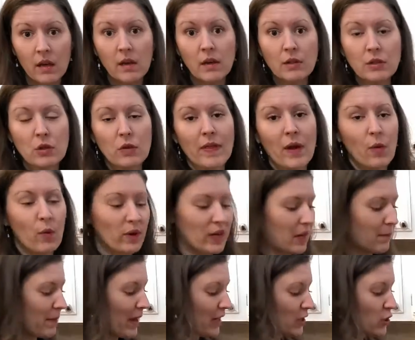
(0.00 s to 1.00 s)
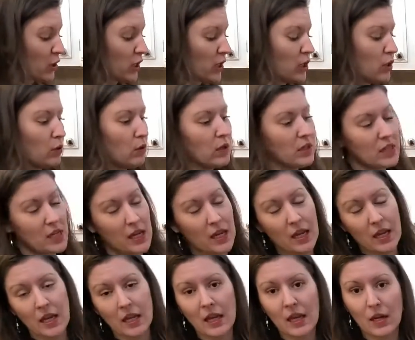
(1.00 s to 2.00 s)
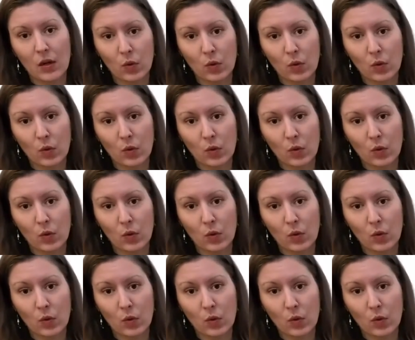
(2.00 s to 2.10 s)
so that when I'm actually using it in